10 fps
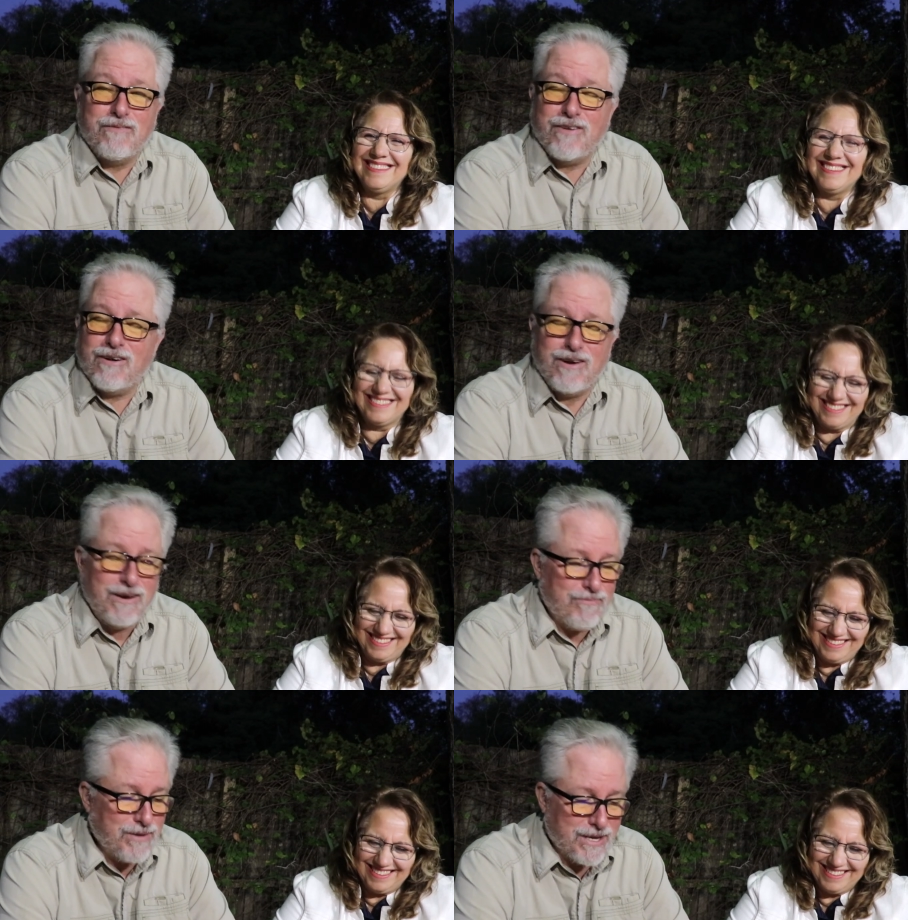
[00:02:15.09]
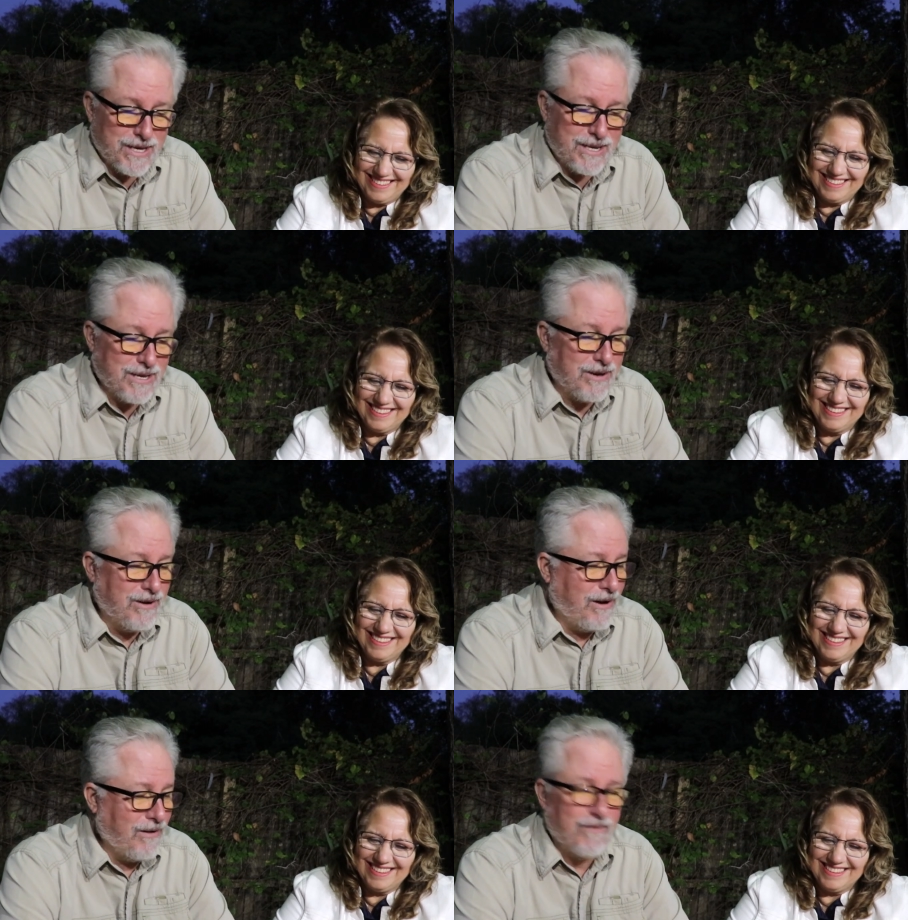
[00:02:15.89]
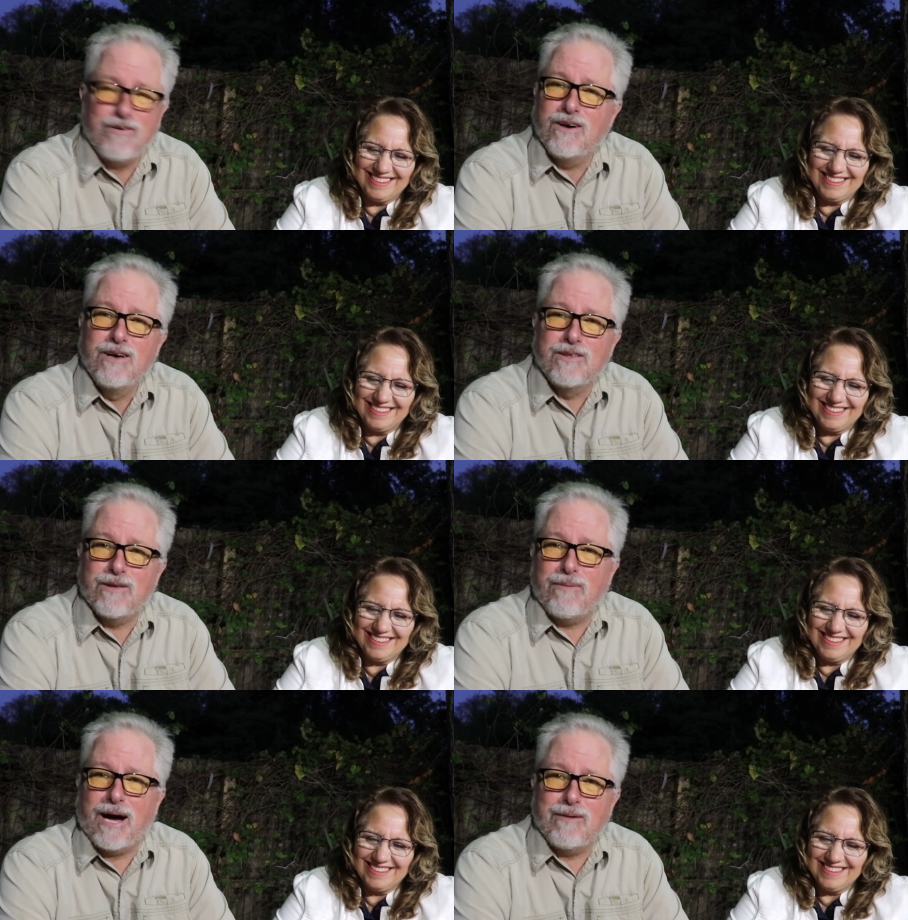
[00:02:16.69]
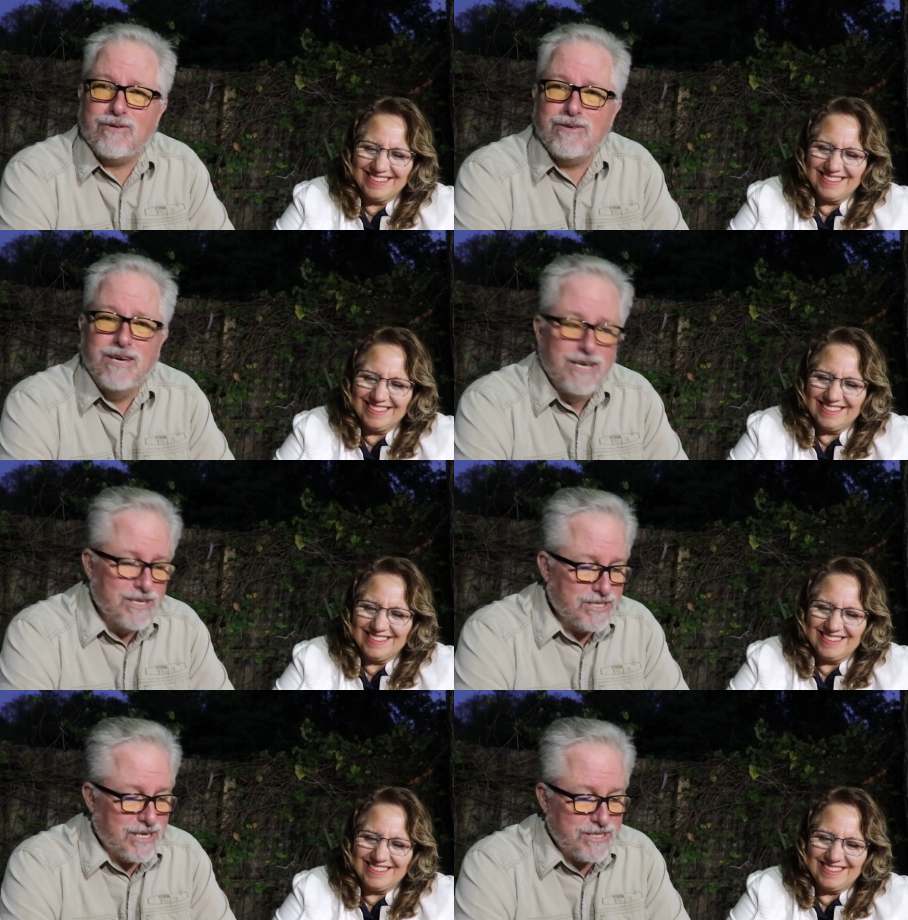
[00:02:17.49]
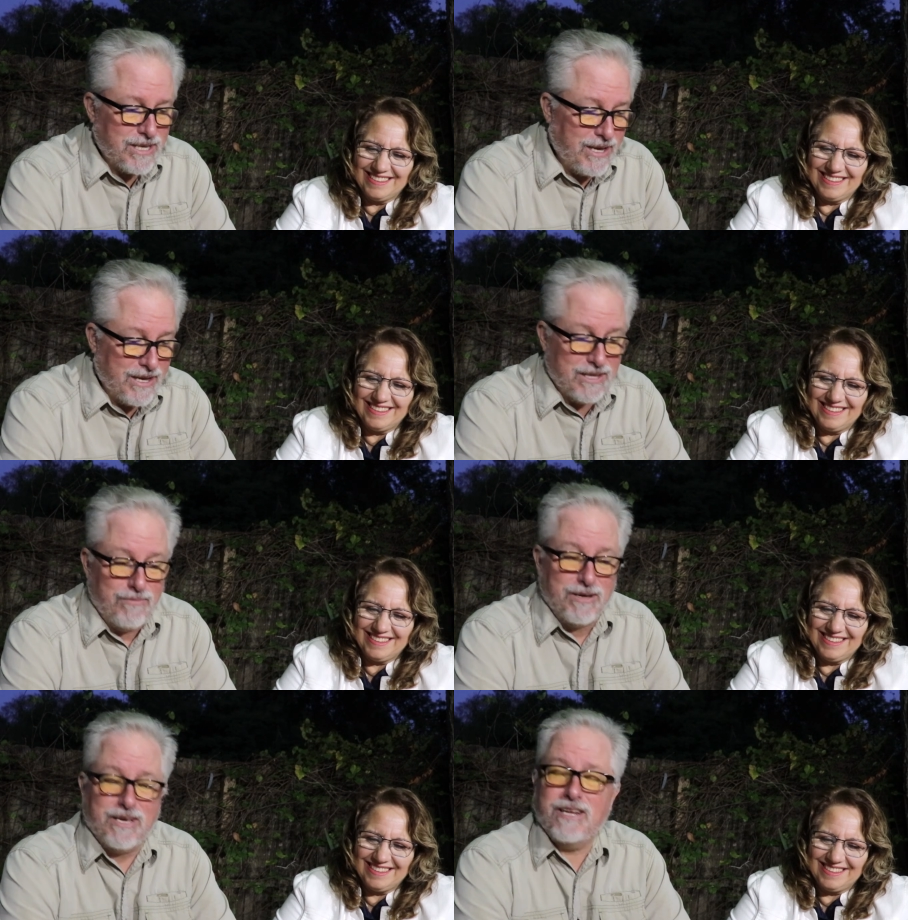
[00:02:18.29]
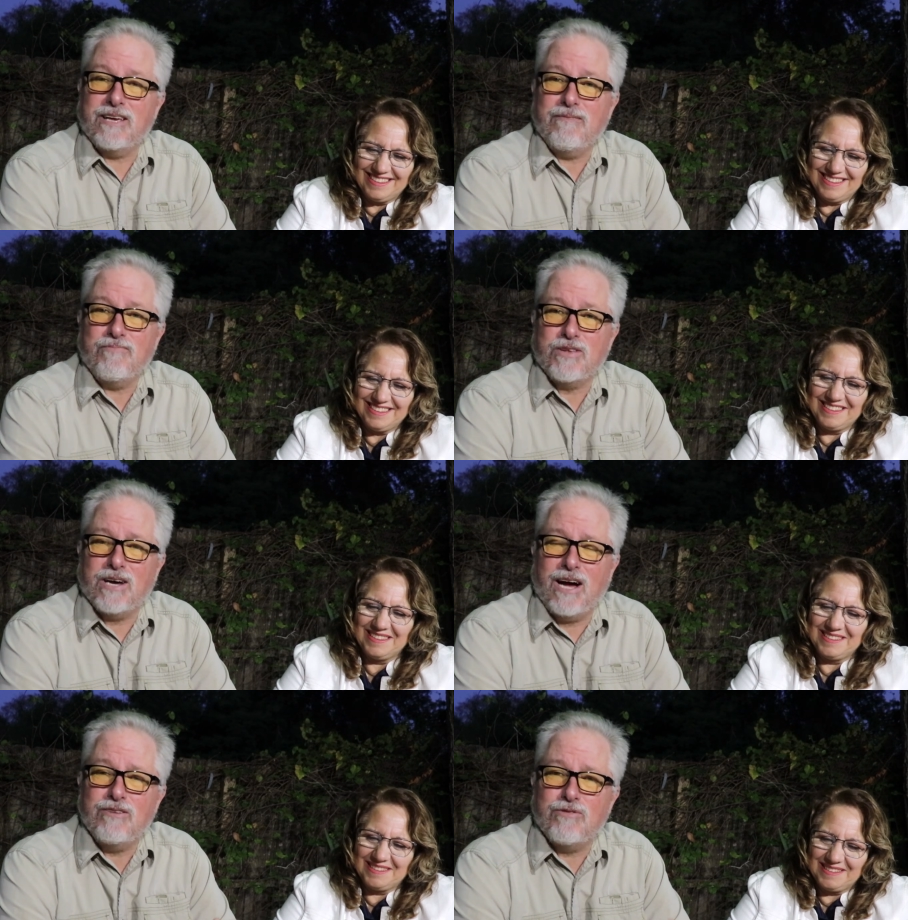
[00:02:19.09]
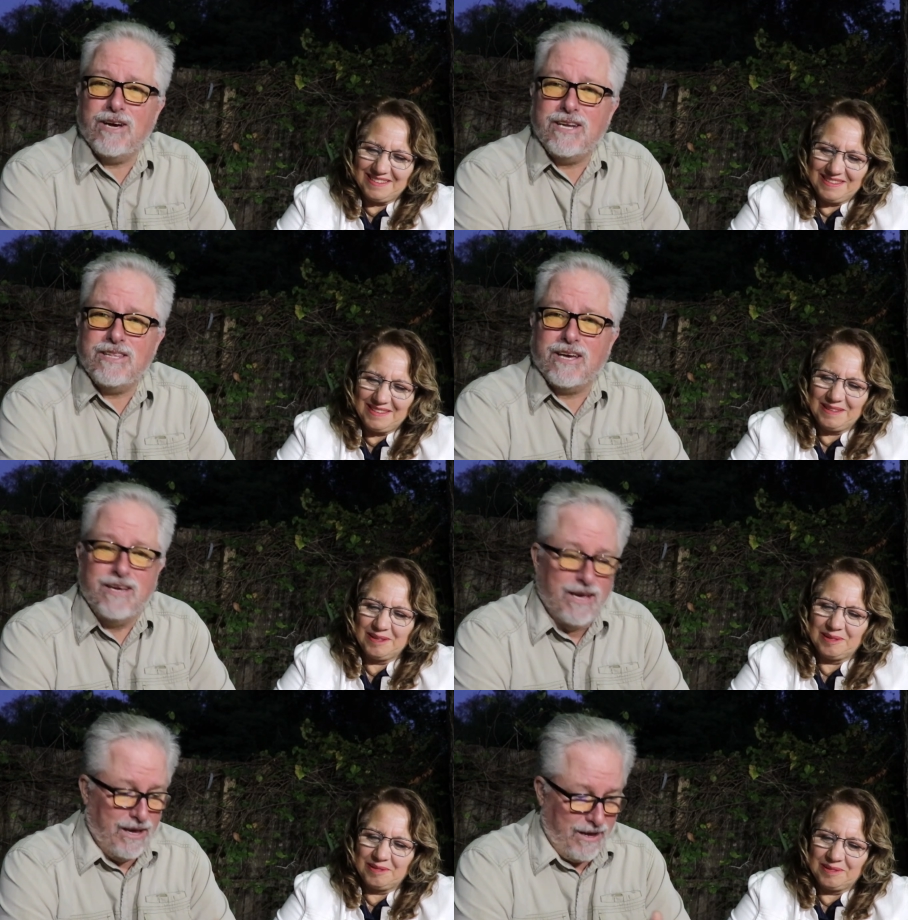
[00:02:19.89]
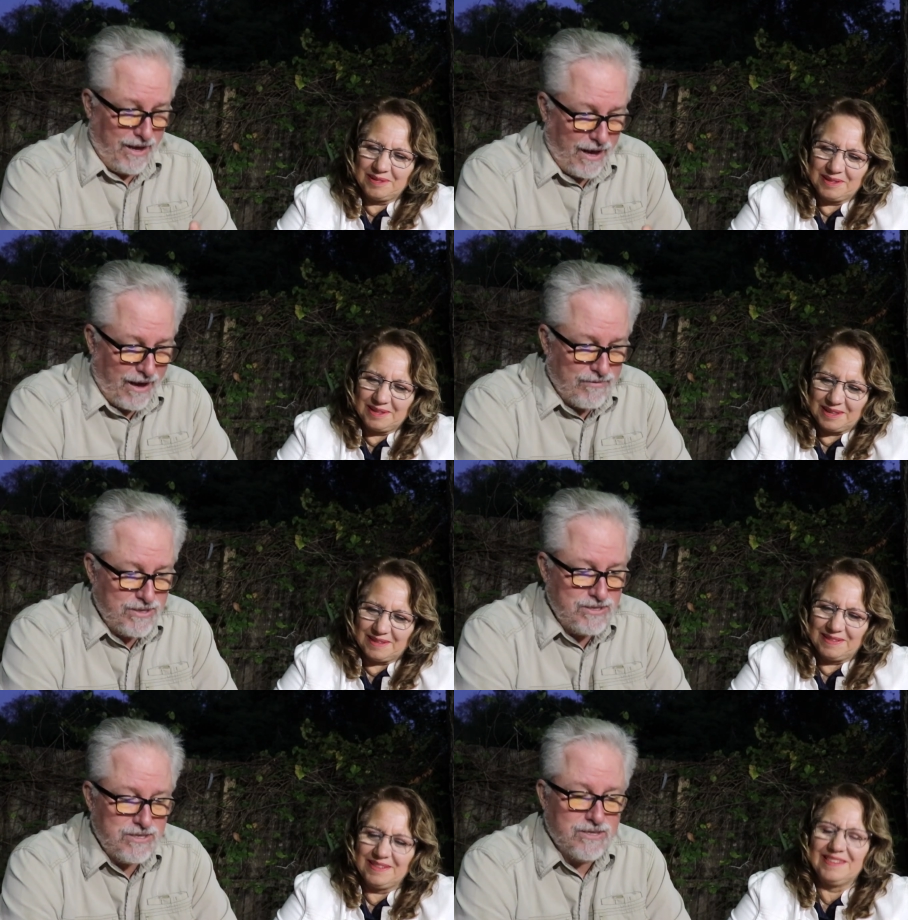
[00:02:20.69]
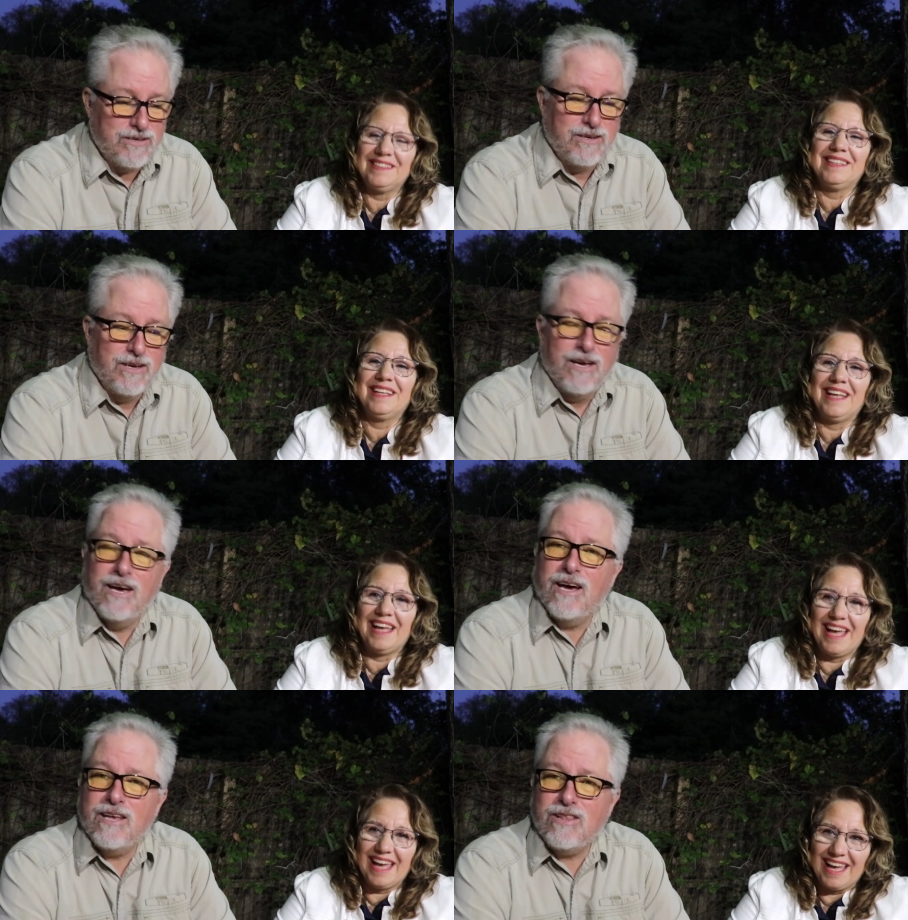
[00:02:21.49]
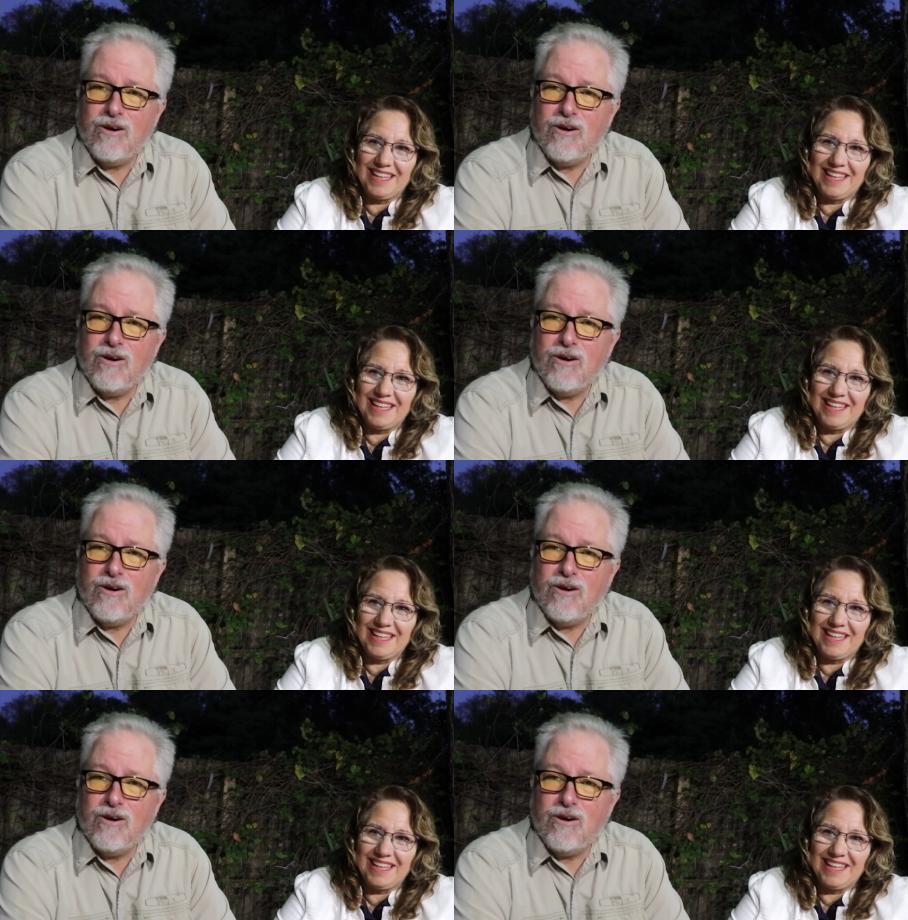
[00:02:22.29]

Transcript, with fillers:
Speaker 1: The very beginning of the Bible says, in the beginning God created the heavens and